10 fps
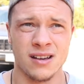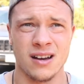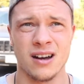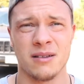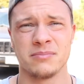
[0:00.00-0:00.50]

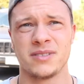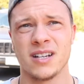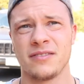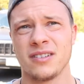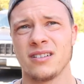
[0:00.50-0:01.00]

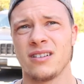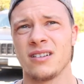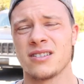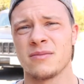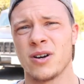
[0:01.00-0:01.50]
Definitely a
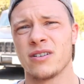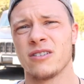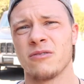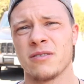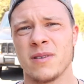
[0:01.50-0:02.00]
lot
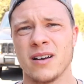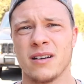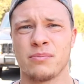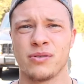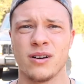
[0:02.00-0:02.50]
smarter with my
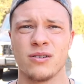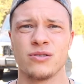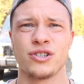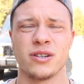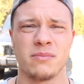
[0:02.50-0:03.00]

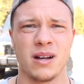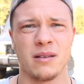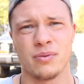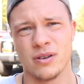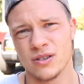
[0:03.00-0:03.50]
approach and my
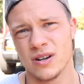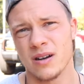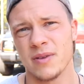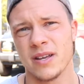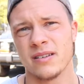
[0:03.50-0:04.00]

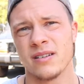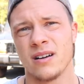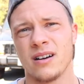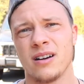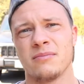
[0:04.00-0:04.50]
programming,
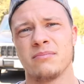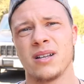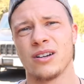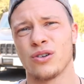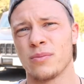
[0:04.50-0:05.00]

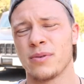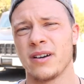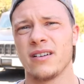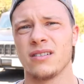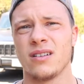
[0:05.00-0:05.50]

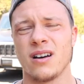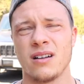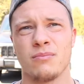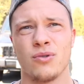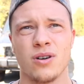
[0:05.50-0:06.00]
incorporating a
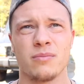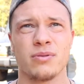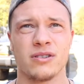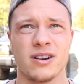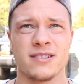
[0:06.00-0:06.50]
lot more
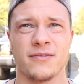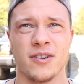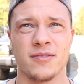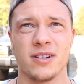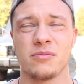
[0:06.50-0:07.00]
progressive
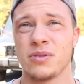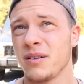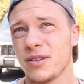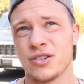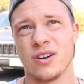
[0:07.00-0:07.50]
overload,
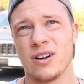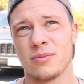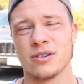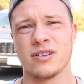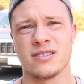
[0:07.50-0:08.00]
pretty much all
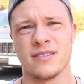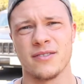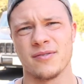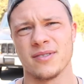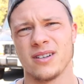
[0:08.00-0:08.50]
progressive
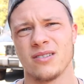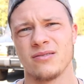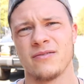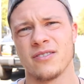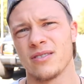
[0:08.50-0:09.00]

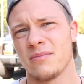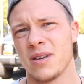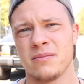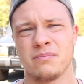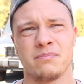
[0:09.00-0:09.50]
overload for the
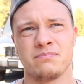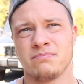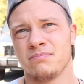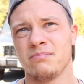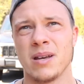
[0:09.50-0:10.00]

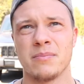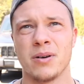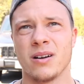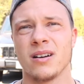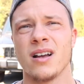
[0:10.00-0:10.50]
main
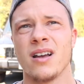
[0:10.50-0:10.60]
part,